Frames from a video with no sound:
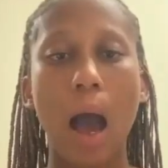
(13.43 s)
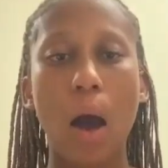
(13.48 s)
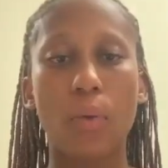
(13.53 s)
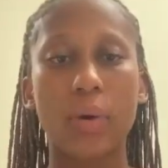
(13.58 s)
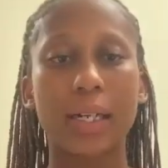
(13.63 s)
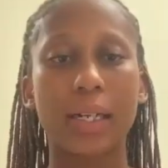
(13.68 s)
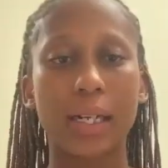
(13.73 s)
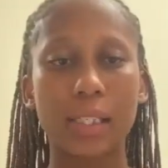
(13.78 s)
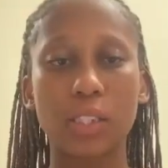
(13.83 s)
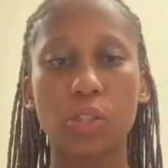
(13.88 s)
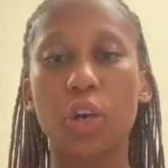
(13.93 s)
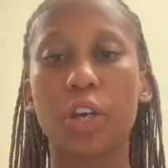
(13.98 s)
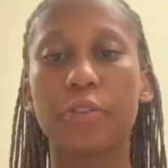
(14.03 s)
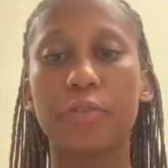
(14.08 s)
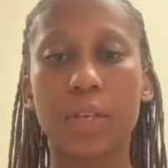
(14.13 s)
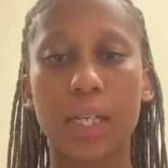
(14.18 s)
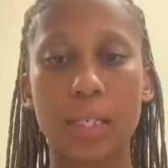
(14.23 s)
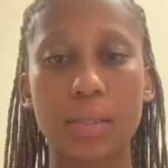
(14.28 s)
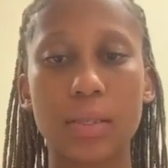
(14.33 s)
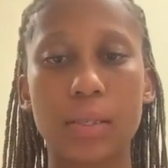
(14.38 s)
our clients'
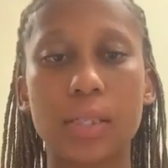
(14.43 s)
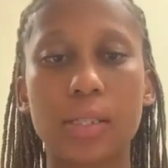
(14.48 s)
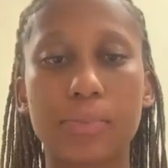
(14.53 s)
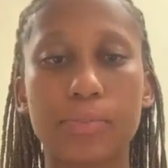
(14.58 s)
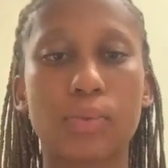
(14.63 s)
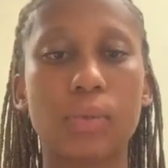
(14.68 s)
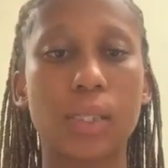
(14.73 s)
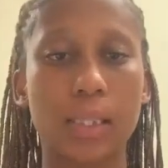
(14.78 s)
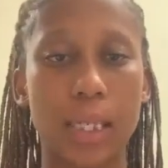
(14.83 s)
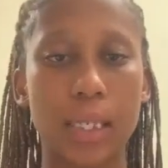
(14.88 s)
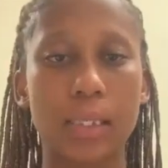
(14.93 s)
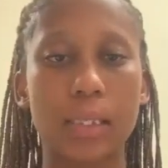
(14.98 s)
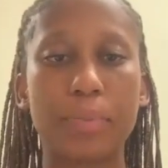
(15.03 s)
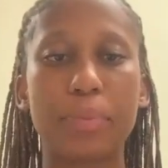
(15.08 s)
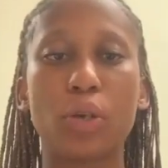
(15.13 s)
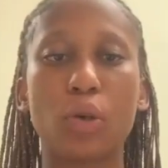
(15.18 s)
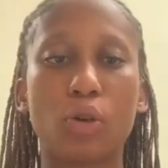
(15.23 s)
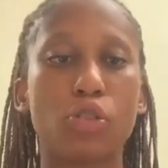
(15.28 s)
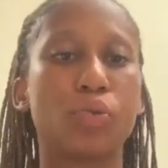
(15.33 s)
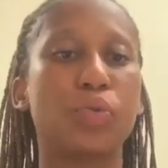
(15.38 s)
confidence is boosted
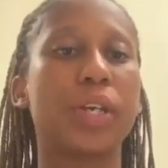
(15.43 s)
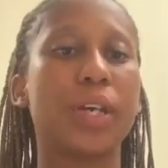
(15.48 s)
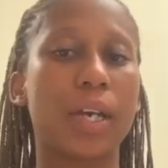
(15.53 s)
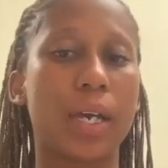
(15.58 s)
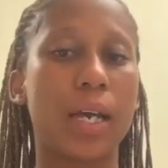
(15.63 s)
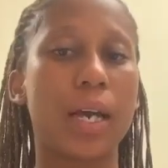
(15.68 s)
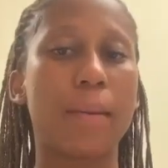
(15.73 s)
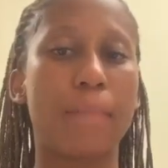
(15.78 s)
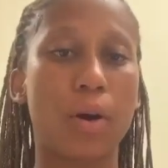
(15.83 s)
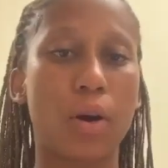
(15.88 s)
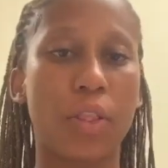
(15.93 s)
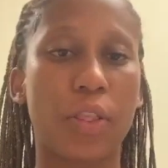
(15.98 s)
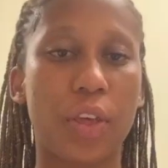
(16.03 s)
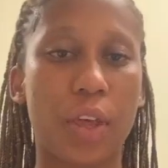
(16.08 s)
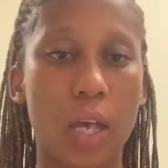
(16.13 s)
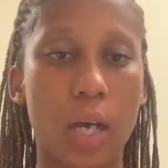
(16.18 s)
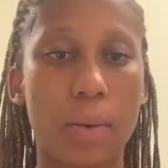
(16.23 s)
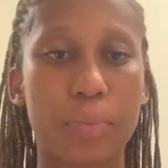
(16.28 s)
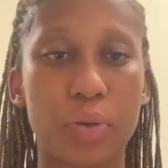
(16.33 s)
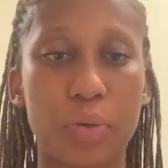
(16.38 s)
because we care about
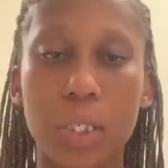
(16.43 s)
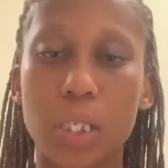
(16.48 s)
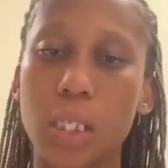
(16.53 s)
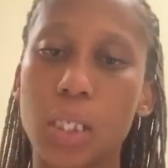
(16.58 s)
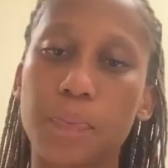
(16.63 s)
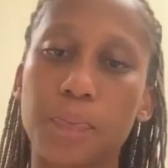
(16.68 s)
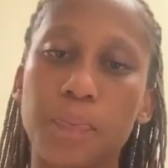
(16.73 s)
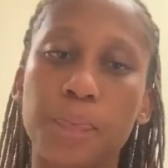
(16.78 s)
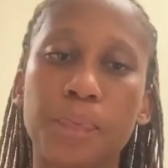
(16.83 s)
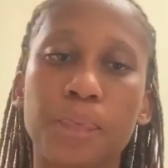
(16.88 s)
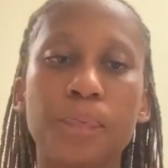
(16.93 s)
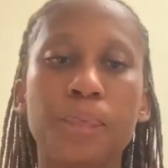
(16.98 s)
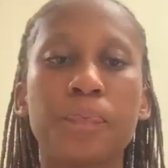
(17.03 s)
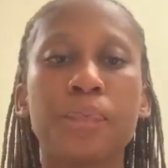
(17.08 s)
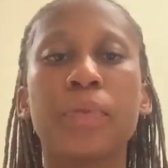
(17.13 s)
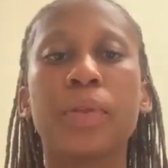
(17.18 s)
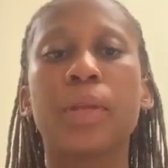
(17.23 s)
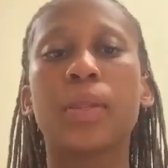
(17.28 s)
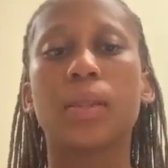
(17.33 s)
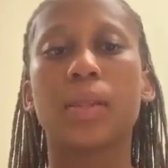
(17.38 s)
their beauty.
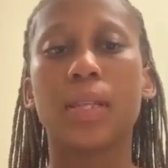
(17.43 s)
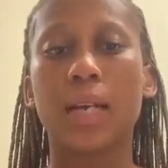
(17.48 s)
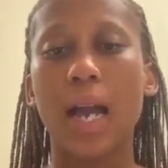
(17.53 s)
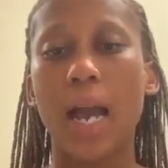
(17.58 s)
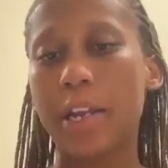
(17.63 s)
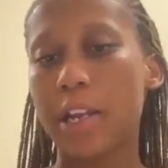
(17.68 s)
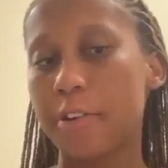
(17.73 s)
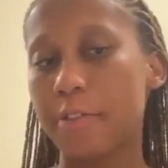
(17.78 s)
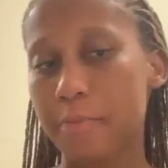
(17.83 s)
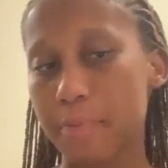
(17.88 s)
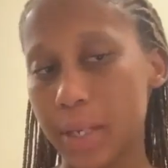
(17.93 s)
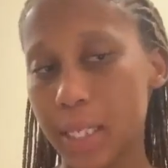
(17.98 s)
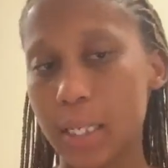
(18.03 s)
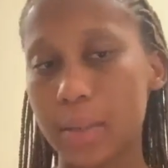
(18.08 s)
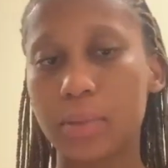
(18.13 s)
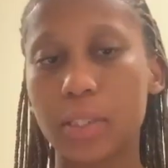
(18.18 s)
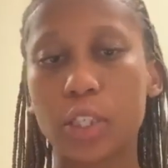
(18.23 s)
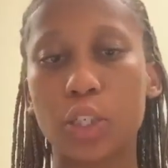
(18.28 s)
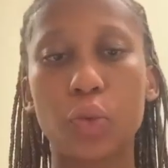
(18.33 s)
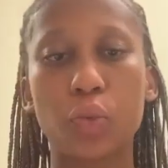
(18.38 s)
The kind of
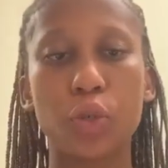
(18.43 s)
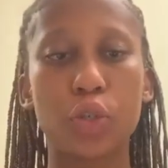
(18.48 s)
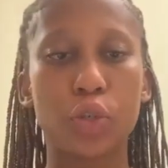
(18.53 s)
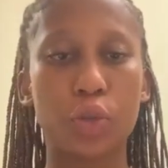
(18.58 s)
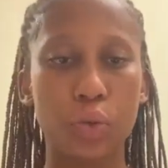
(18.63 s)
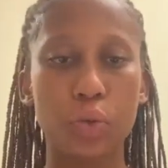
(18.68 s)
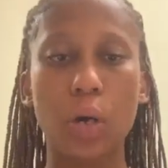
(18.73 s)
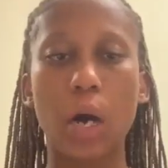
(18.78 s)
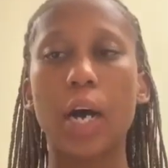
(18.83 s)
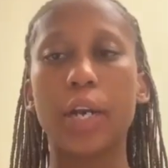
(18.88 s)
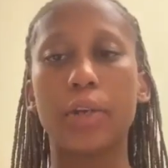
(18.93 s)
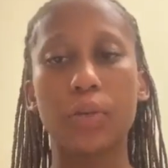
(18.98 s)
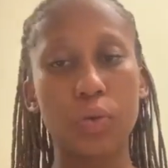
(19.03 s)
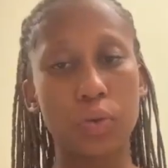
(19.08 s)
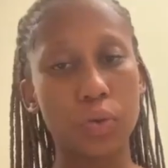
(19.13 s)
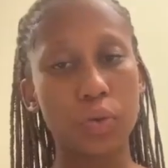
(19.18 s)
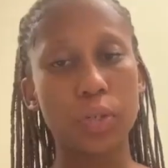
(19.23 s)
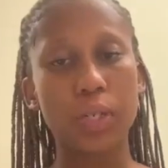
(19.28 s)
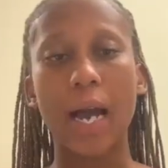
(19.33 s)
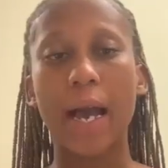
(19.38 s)
makeup that we do are
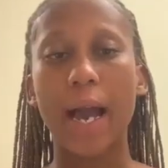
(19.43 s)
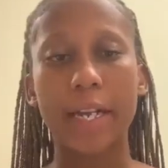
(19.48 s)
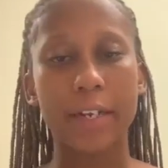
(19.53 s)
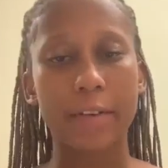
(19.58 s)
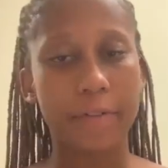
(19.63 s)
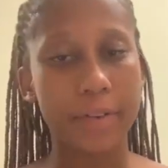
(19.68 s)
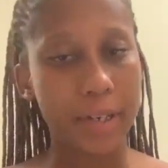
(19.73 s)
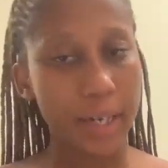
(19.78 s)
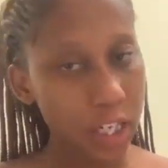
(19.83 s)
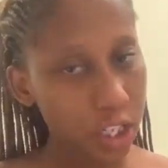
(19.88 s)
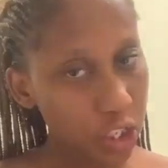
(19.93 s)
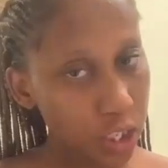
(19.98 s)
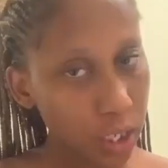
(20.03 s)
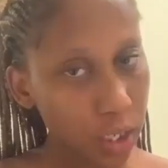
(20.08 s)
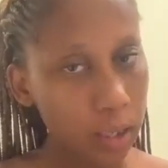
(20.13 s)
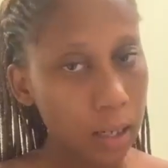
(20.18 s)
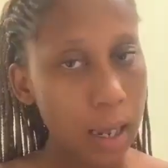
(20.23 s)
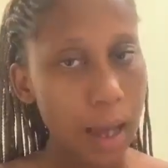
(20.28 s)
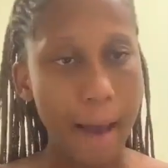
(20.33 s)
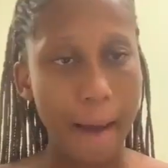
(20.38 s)
nude, high
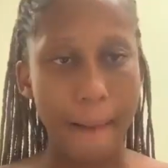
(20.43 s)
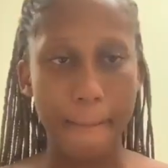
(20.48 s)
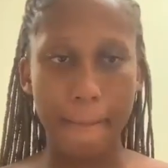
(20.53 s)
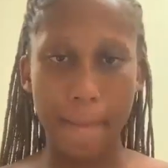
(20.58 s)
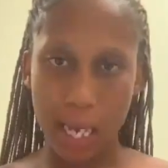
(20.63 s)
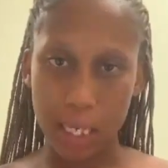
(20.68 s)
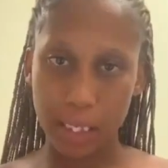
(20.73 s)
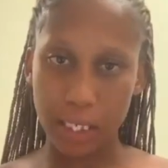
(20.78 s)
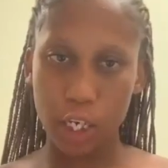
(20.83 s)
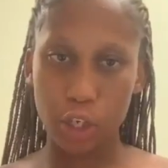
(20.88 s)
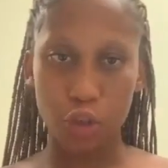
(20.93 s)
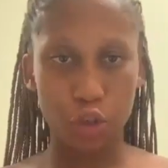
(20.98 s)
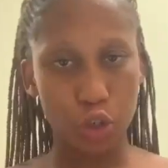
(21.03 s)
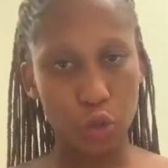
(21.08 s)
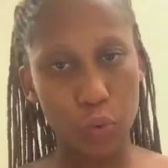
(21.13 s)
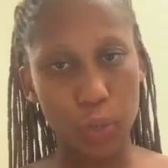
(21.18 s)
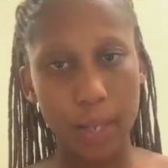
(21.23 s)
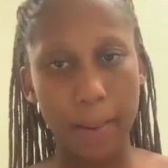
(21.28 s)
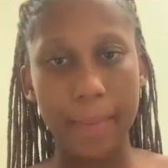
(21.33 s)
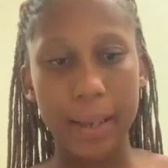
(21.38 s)
definition, matte and
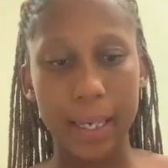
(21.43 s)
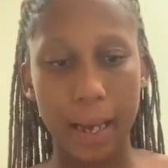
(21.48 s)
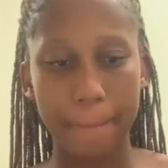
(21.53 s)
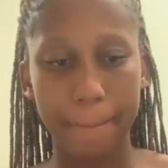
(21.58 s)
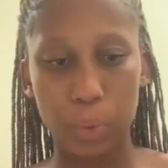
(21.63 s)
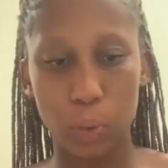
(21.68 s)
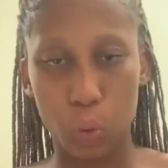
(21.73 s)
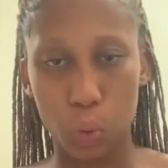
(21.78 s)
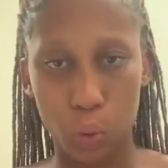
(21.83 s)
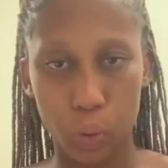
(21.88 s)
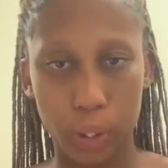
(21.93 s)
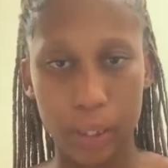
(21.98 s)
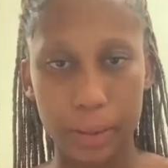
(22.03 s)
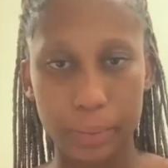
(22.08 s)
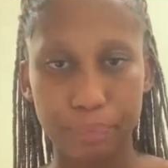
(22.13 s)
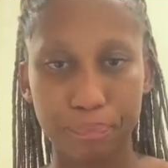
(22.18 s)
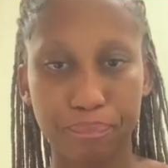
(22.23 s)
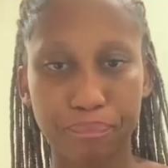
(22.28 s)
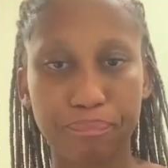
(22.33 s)
dewy makeup look